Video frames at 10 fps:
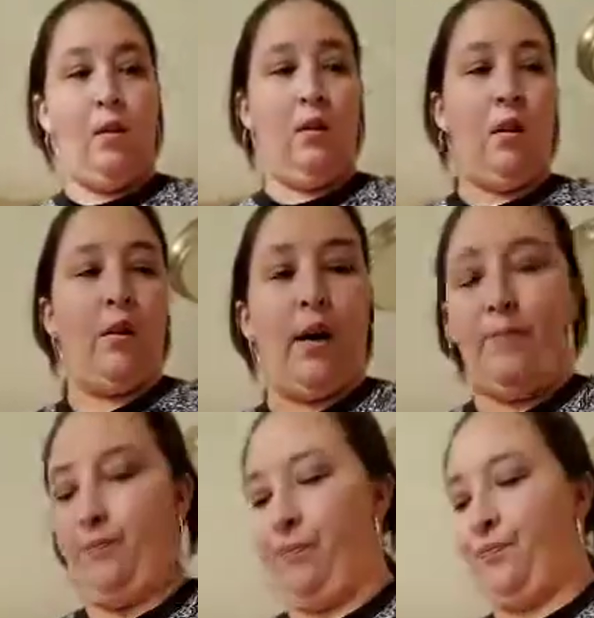Okay,
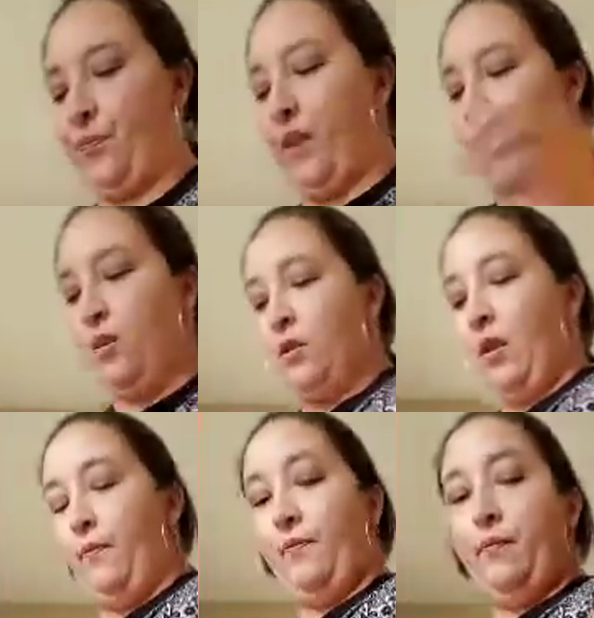so
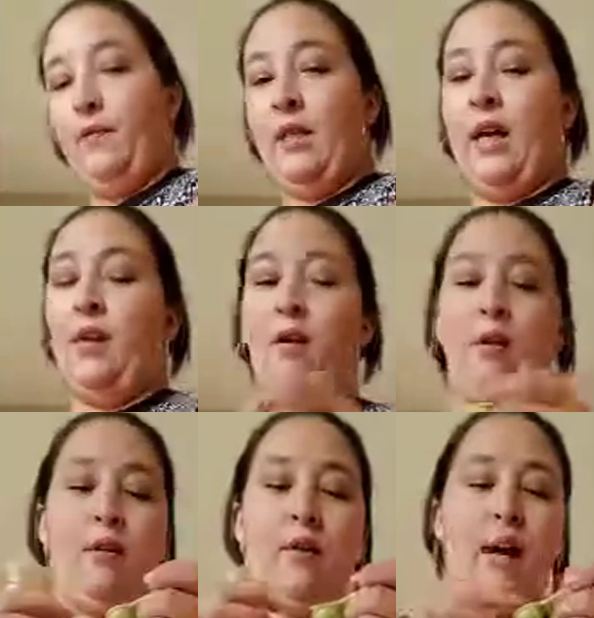take
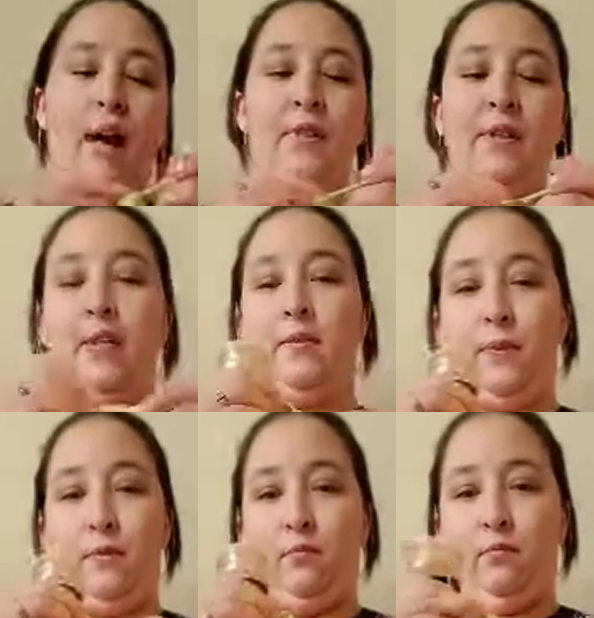our half a
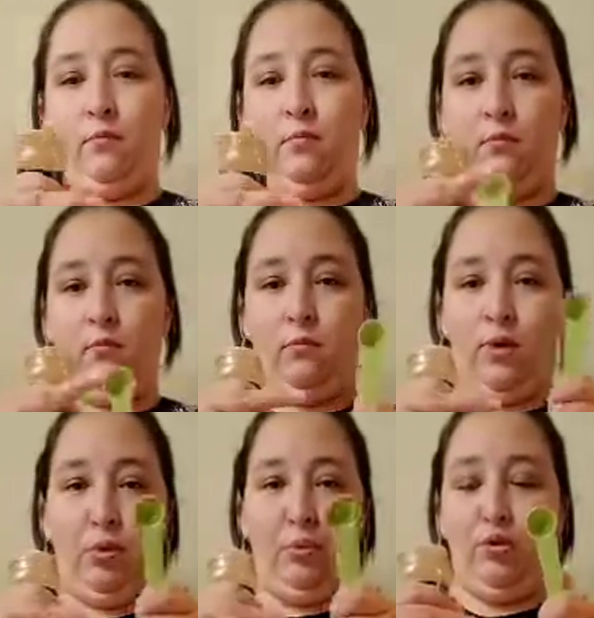teaspoon,
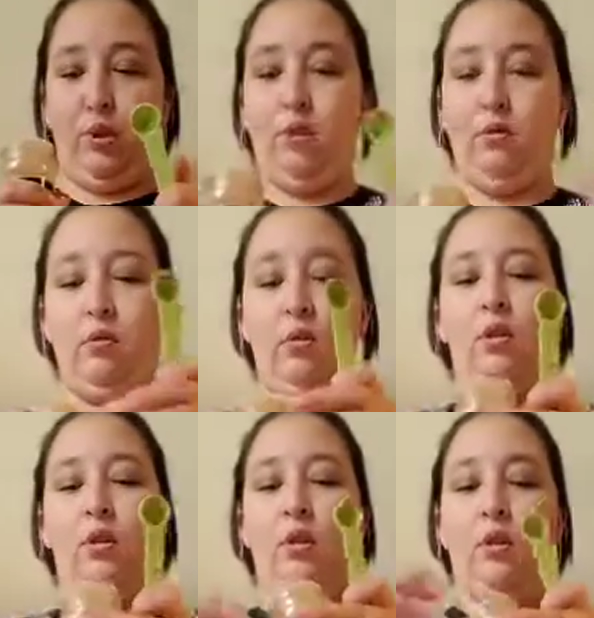spoon here.
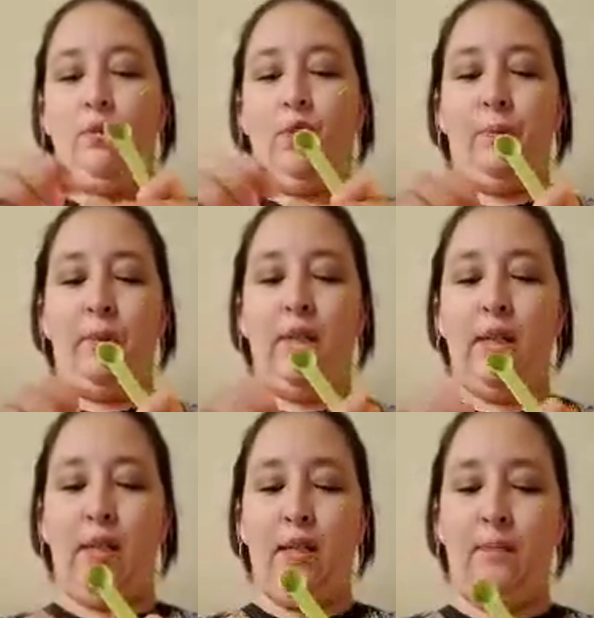I'm gonna open this
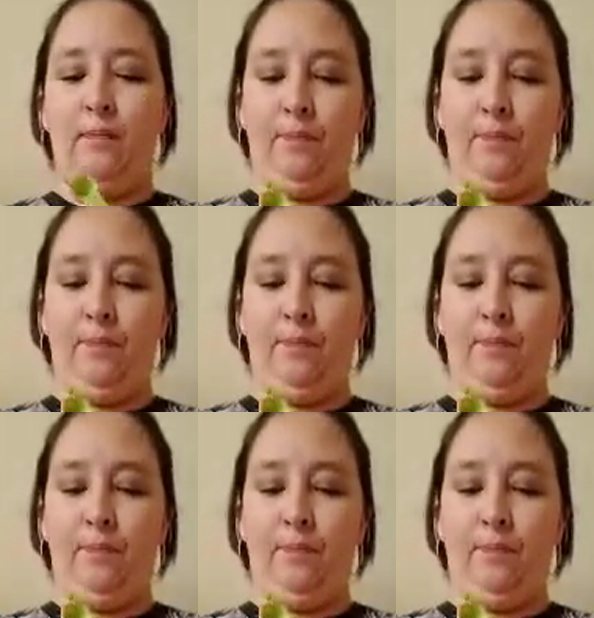up.